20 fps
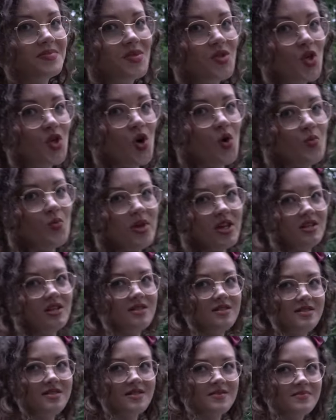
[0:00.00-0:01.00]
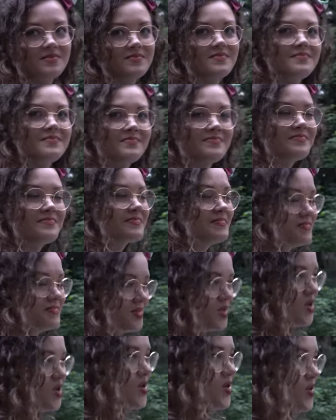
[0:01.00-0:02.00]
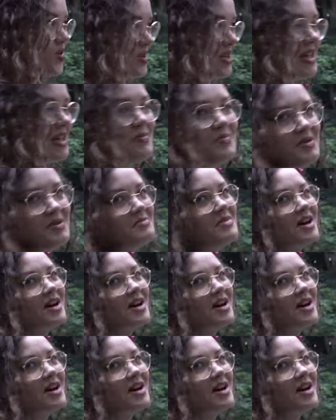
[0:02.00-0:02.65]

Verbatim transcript: no bins. So keep in